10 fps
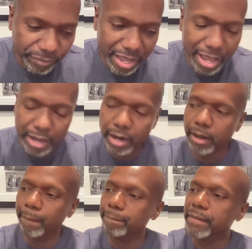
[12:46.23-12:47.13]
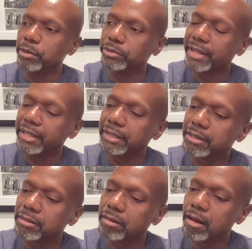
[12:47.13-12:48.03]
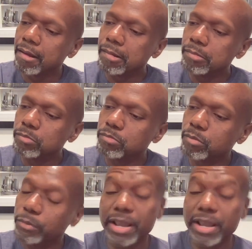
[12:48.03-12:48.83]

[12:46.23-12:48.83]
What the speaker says: And they was like, listen, we